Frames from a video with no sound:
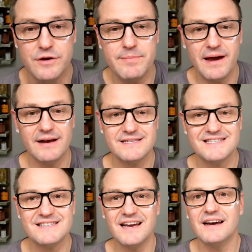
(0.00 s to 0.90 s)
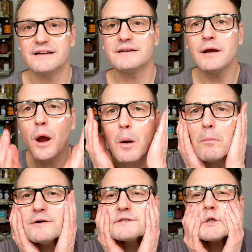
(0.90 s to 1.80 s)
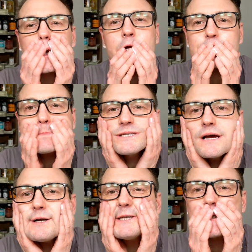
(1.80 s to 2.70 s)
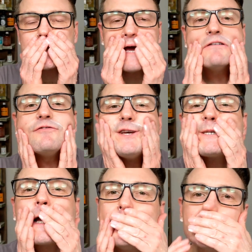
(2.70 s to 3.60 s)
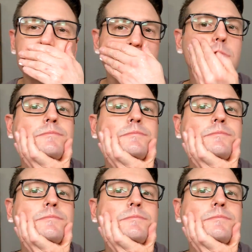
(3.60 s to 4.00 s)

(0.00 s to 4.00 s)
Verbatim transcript: Repass is done. Most of the touch-up's done. Let's just see how it feels, guys.